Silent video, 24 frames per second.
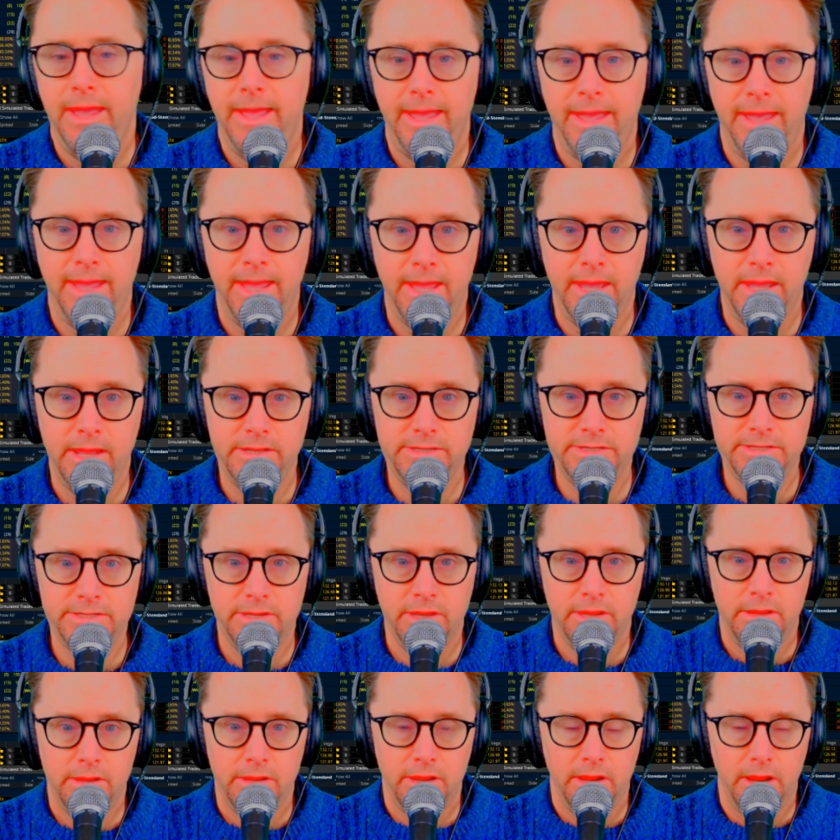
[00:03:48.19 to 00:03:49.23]
And
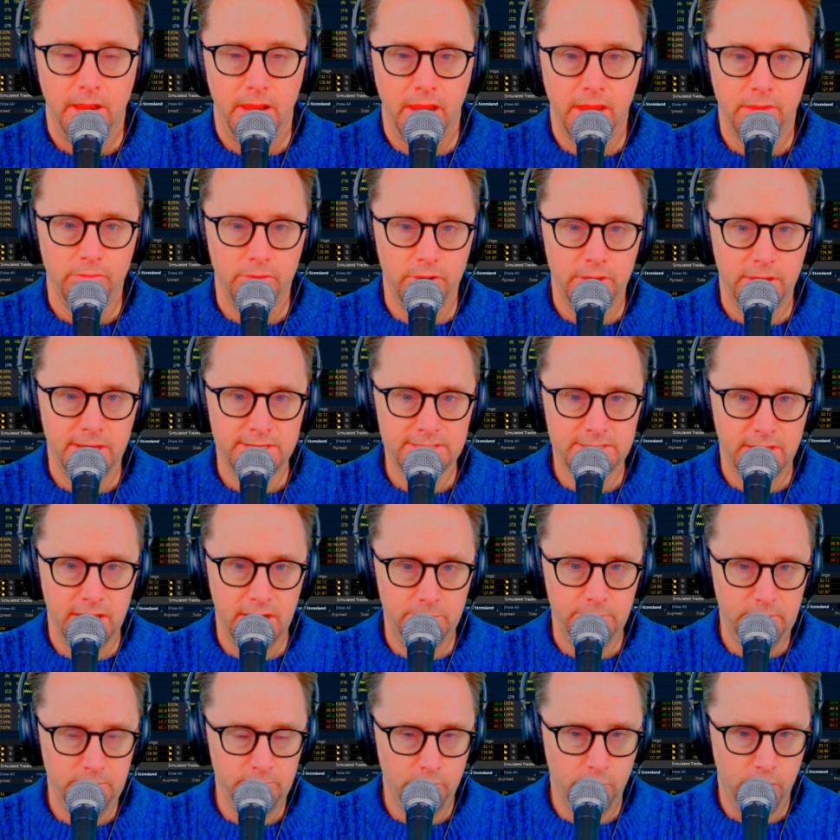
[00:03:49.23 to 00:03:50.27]
I realize a lot
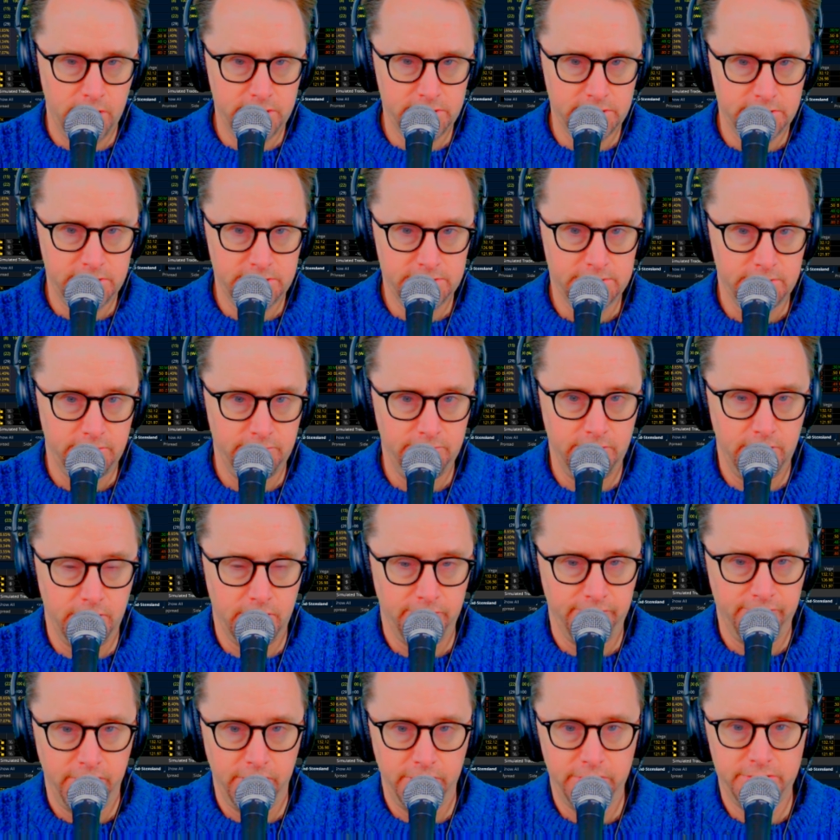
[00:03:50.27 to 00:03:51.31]
of people watching this are
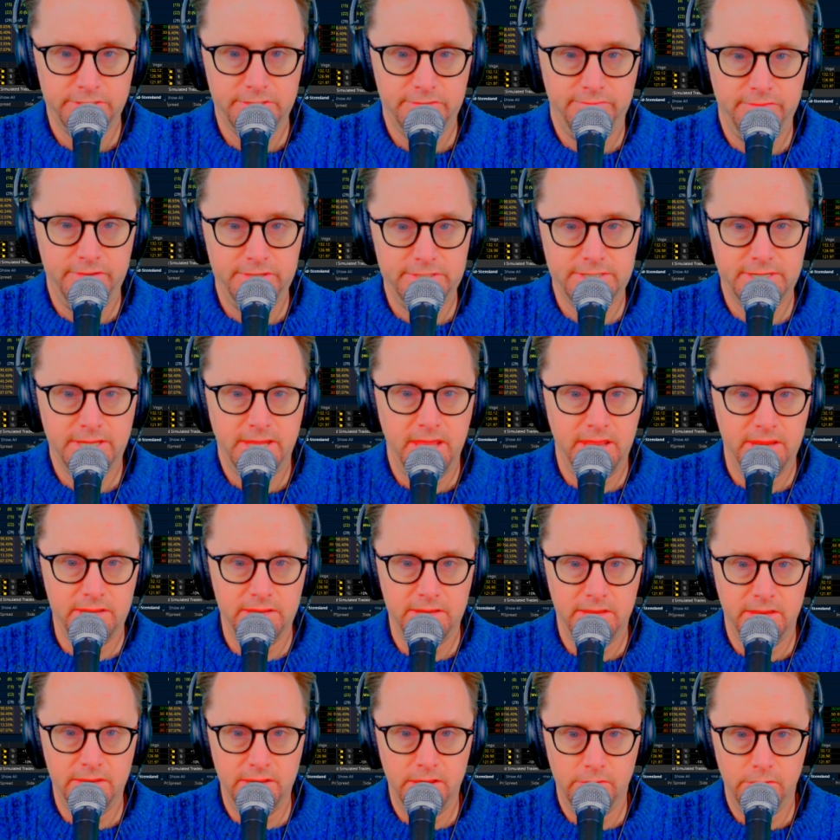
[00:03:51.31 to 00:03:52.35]
fairly sophisticated
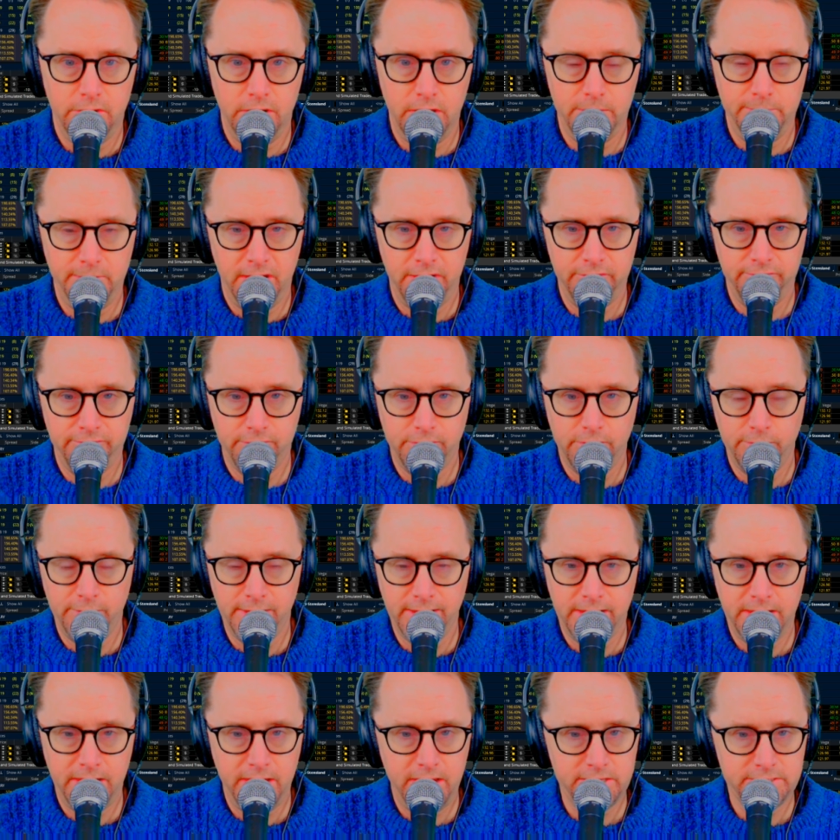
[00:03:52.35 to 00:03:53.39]
and know all about
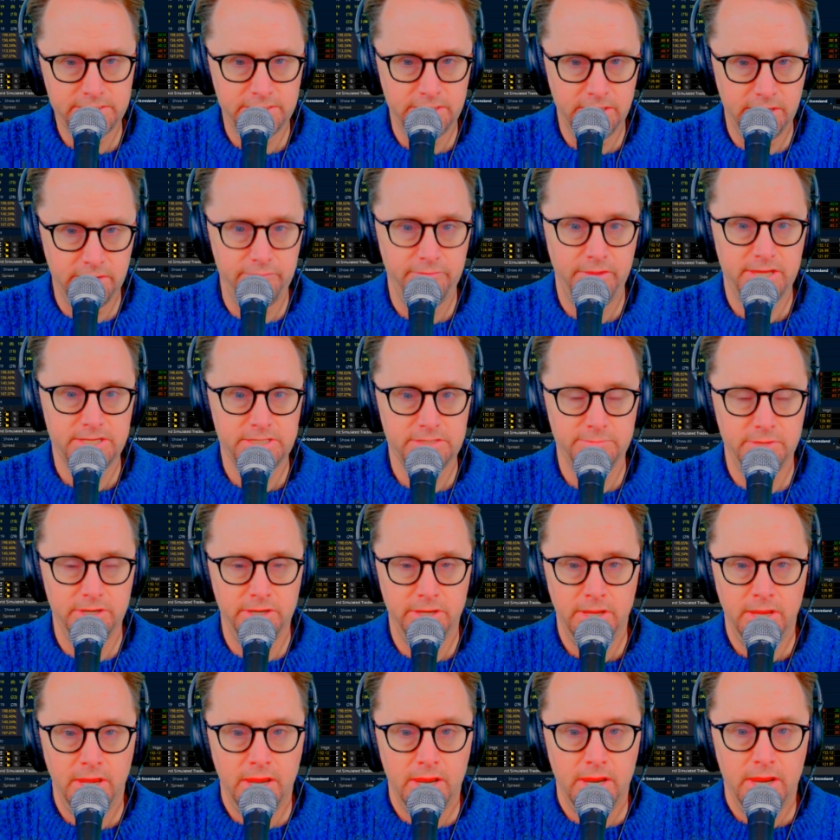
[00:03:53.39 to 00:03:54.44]
401ks and the investment
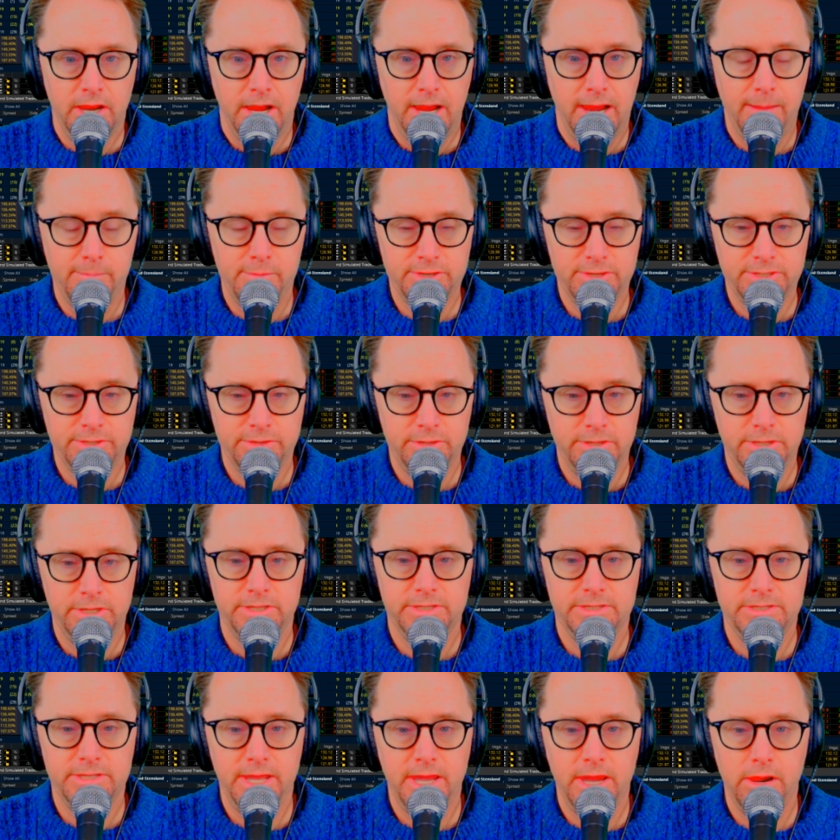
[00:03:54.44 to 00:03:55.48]

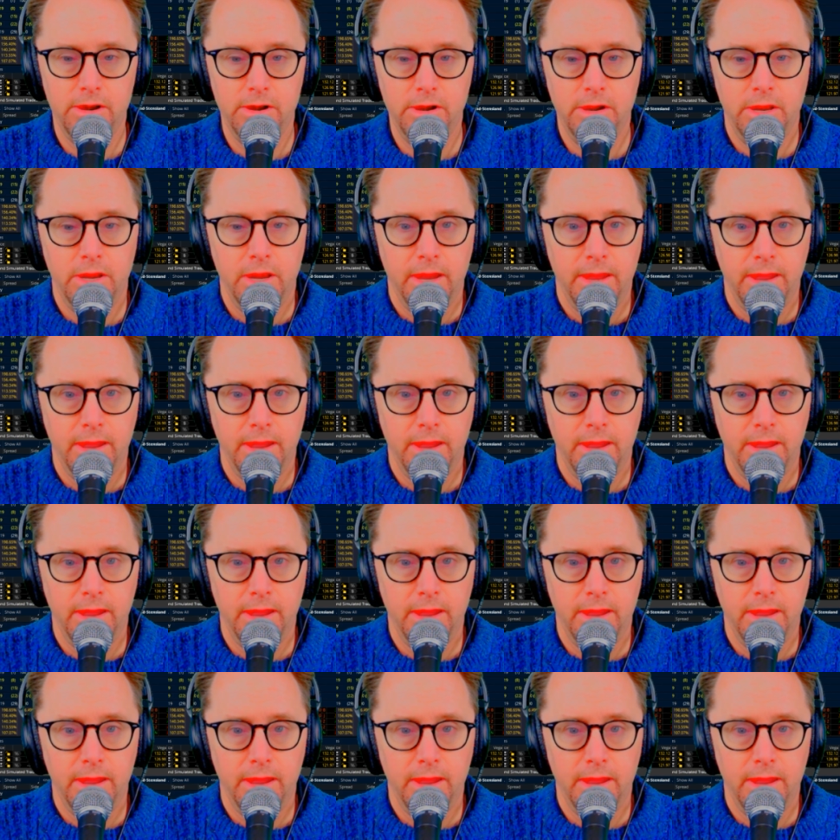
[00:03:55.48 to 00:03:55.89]
opportunities there.